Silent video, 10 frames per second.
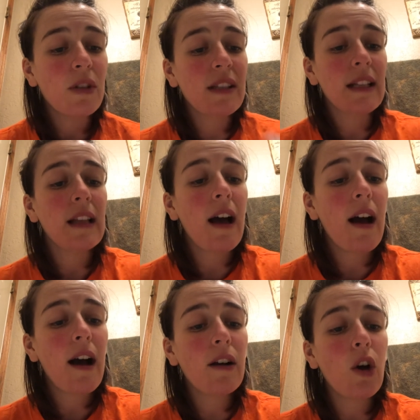is the
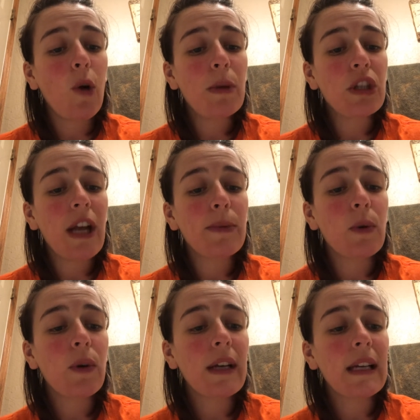long coma-shaped
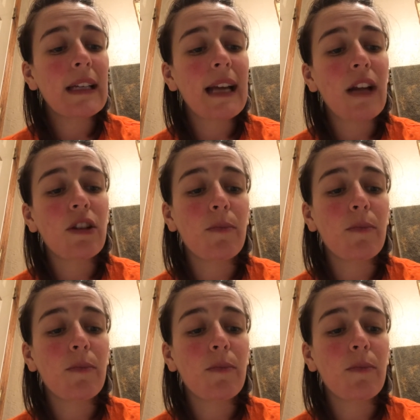organ attached to